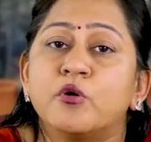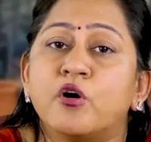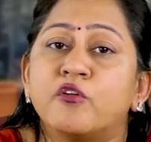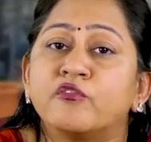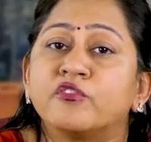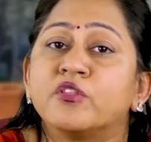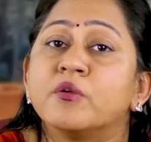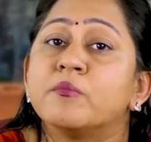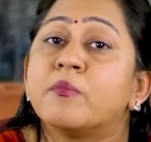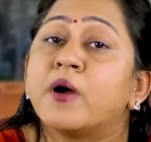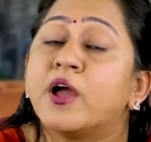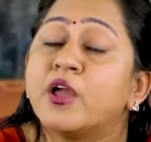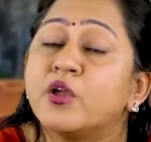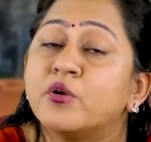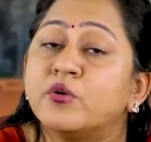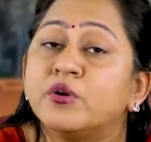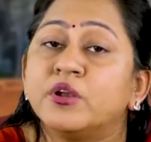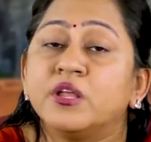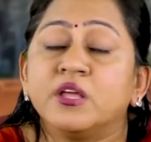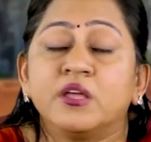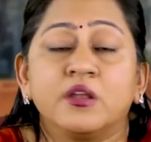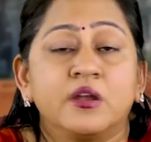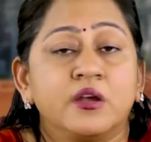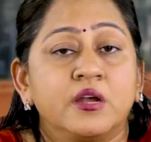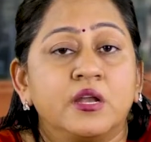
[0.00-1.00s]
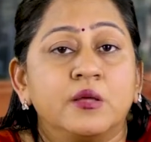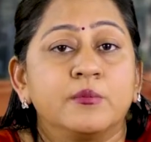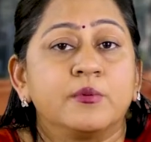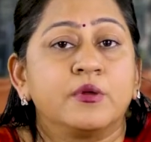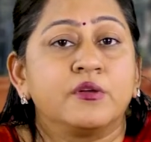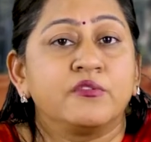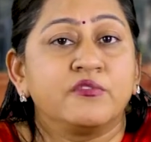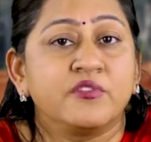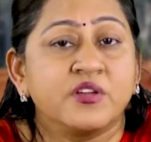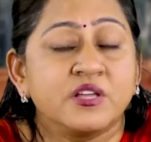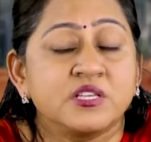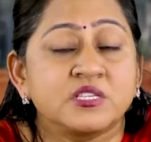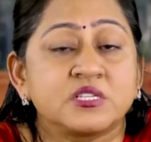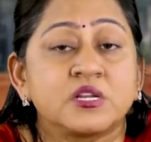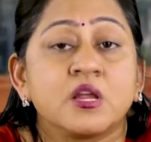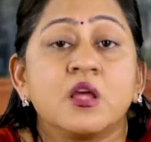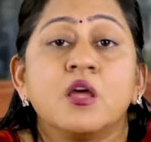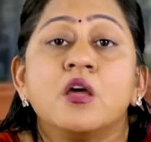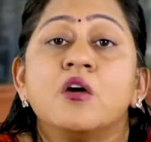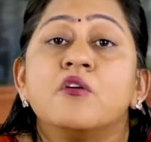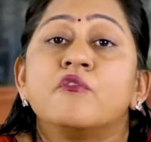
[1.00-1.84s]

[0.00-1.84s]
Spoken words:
of the biodegradable waste